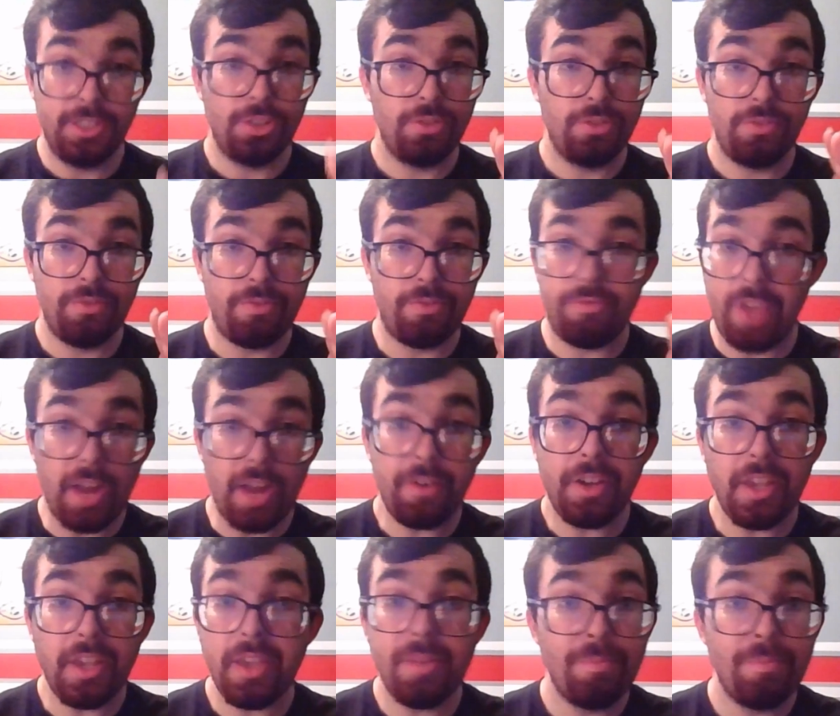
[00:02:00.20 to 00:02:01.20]

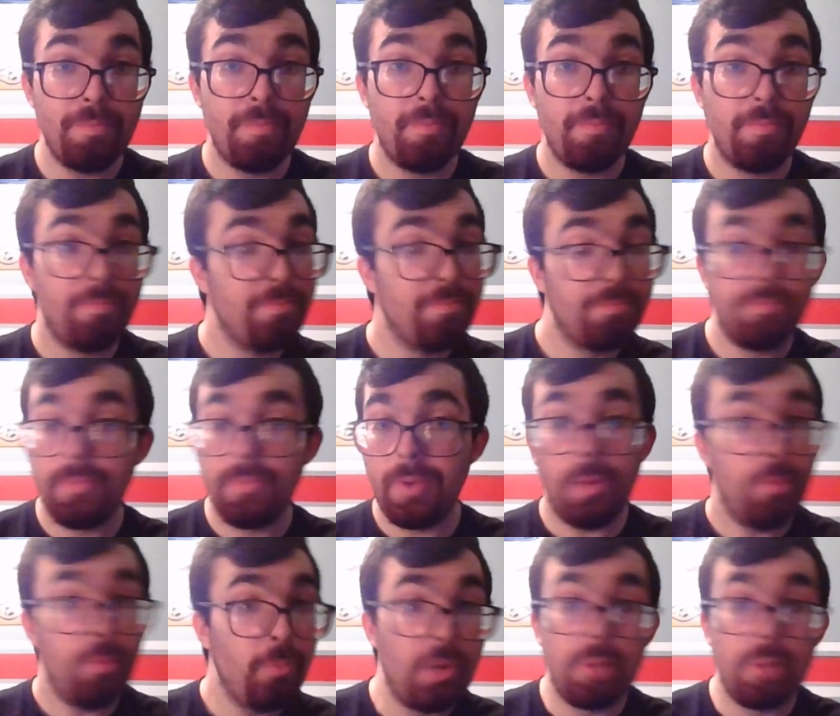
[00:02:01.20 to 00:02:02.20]
very,
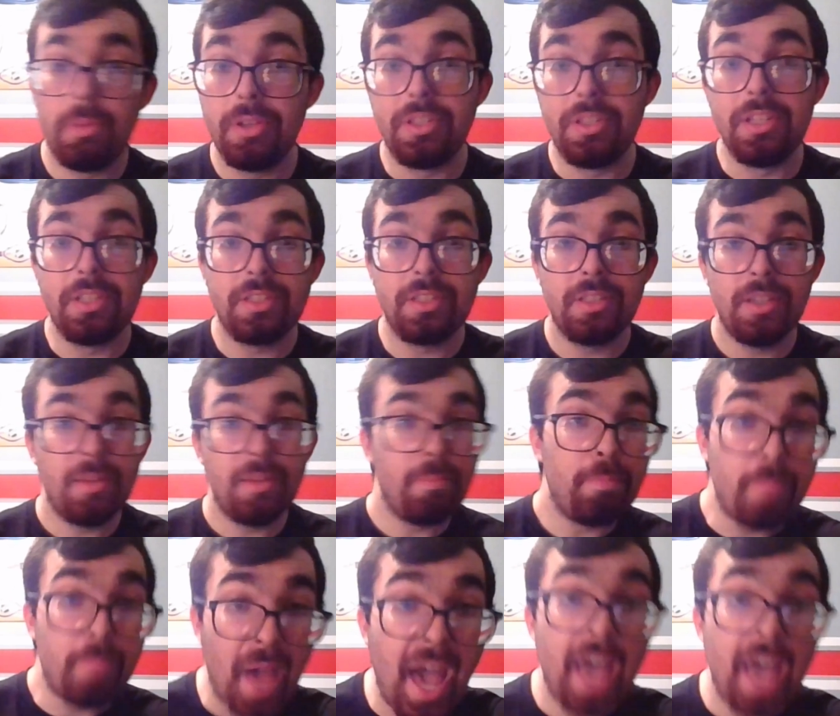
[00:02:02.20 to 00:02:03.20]
way to put this,
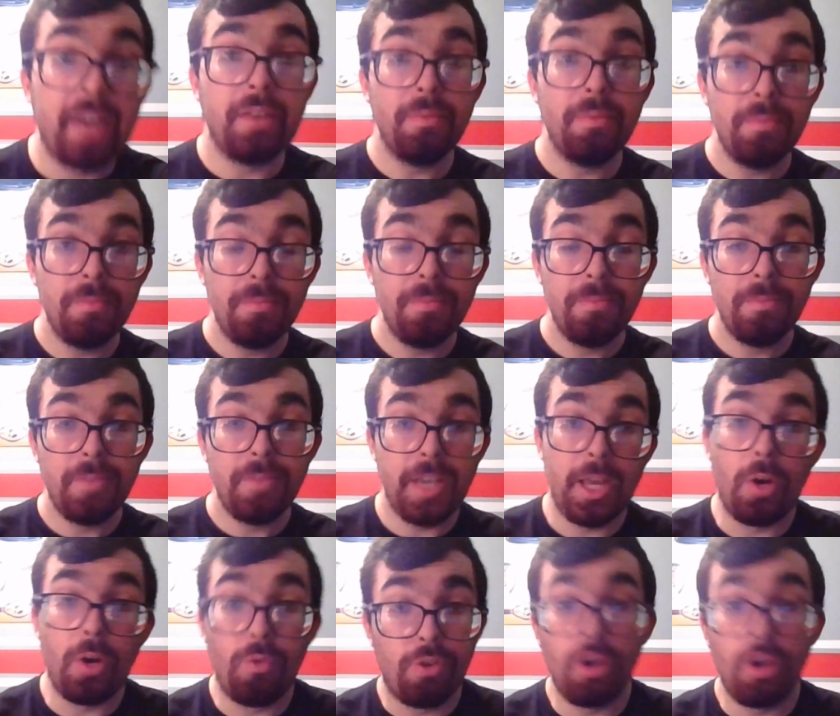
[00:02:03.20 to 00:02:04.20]
bad
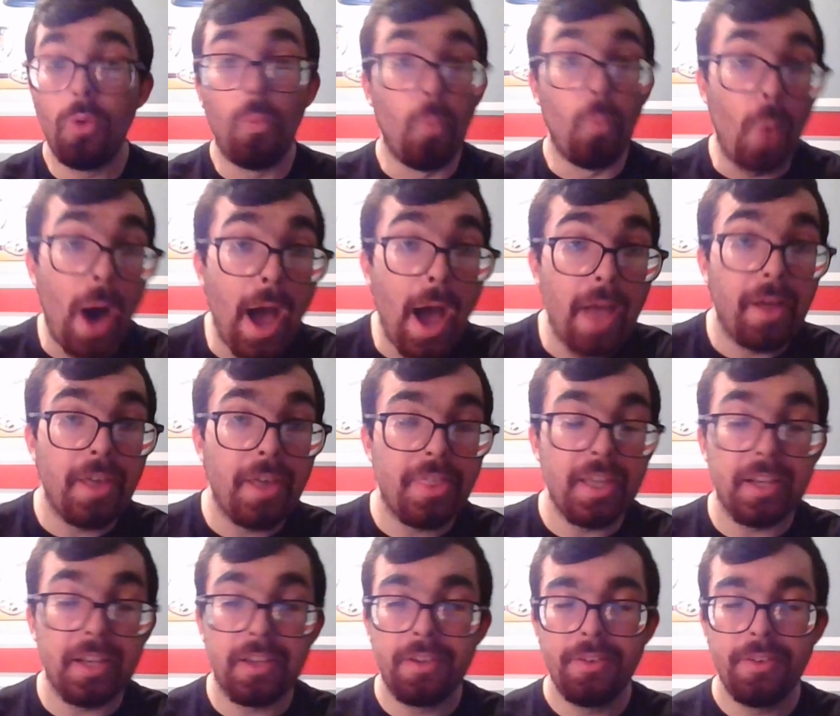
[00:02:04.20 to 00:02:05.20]
for a while. I
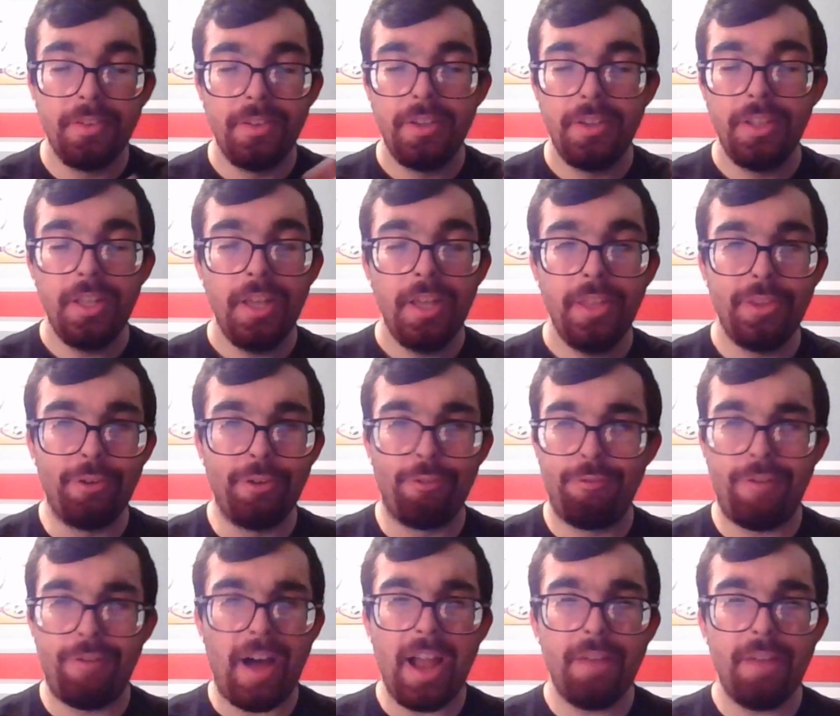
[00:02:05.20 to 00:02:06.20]
think they're
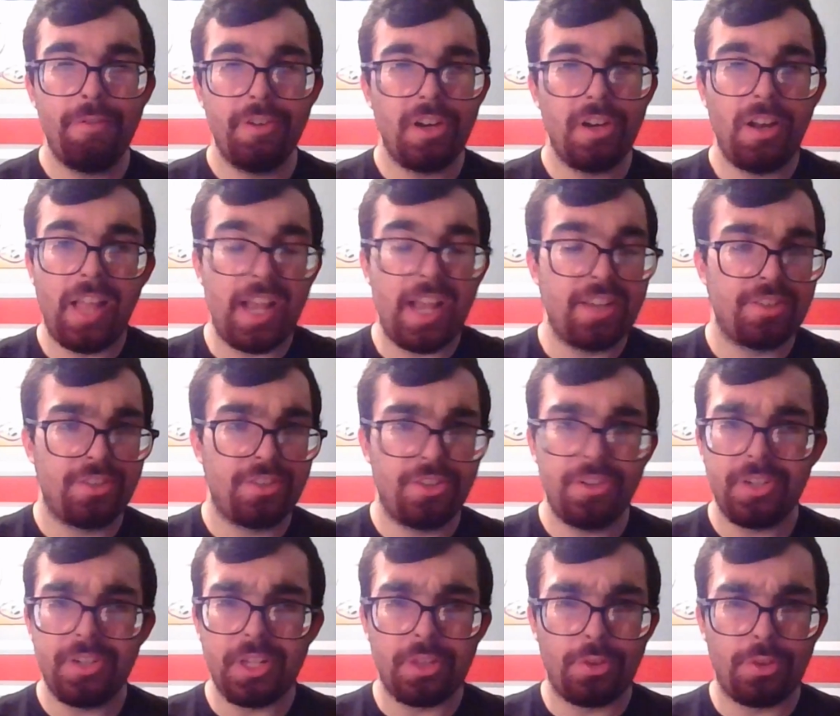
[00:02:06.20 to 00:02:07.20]
five for their last
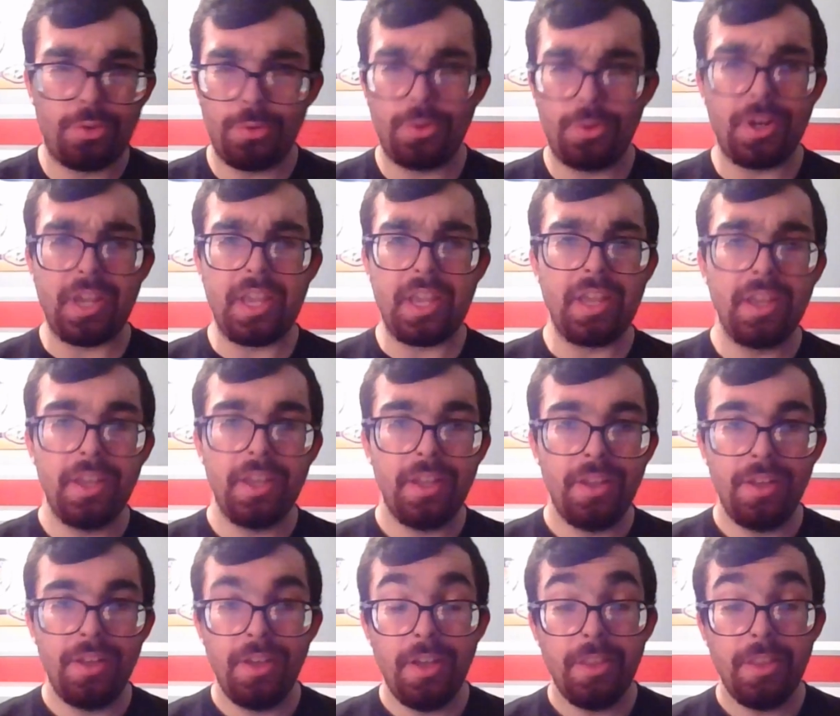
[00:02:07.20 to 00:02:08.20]
33.
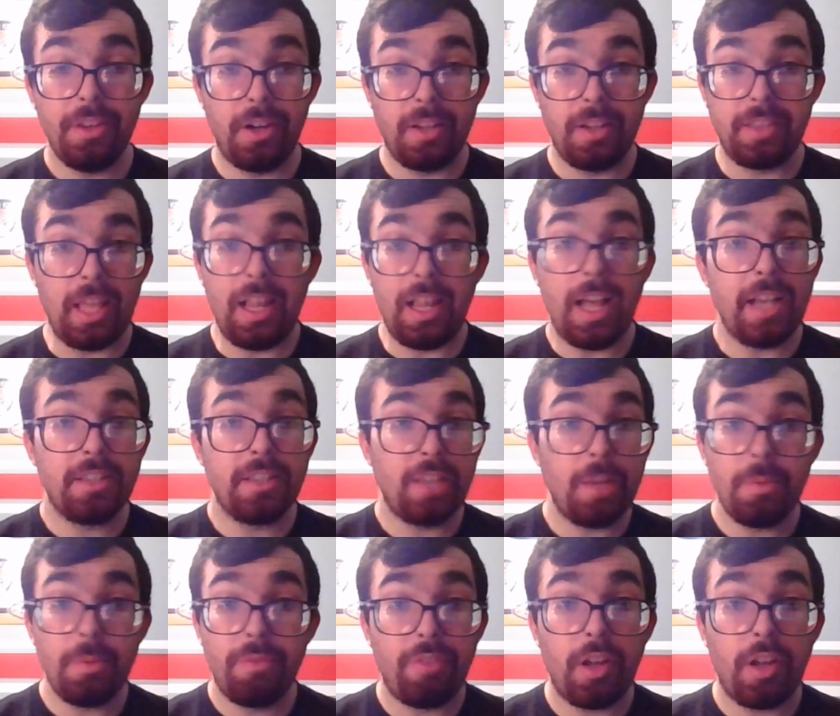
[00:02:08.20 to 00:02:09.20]
Their, the last time
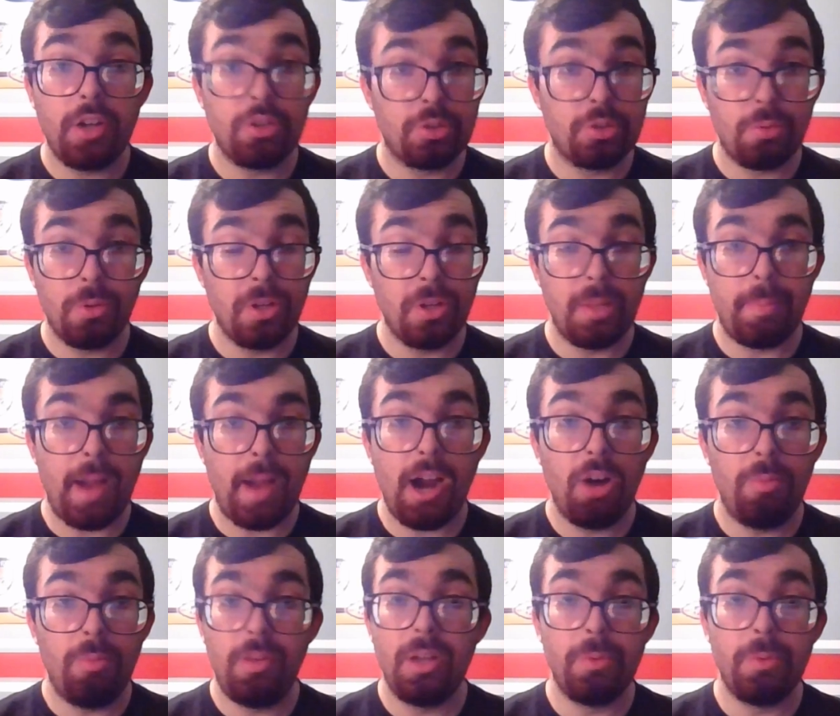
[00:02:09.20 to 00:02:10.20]
the Flyers scored on the power
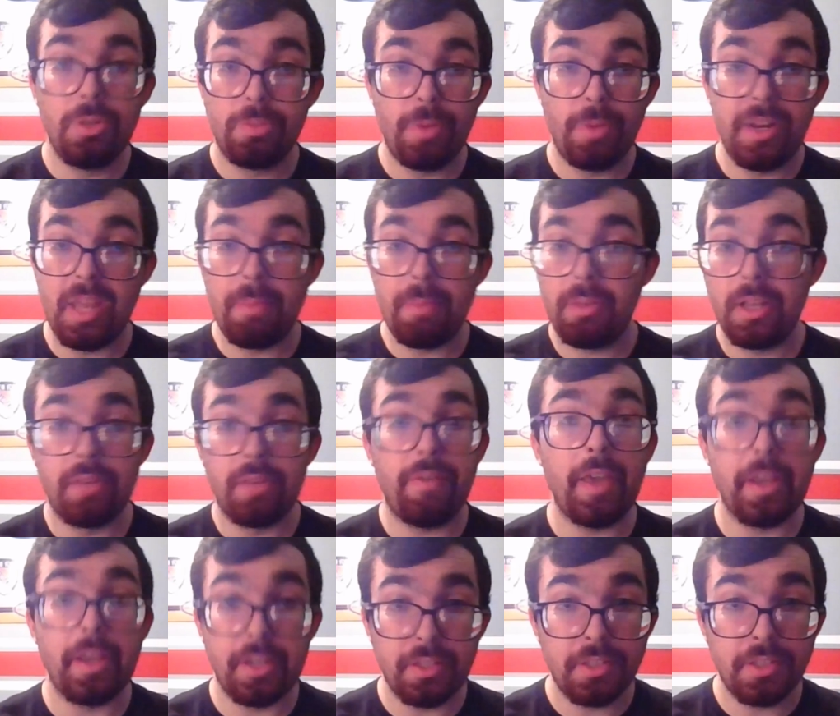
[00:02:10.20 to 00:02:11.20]
play was when they played
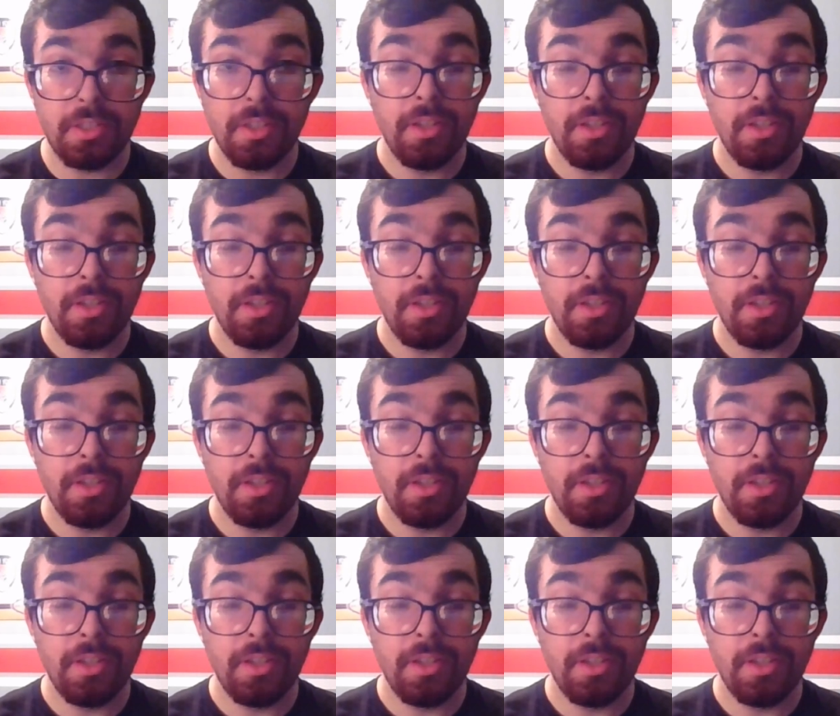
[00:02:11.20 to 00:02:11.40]
Vegas,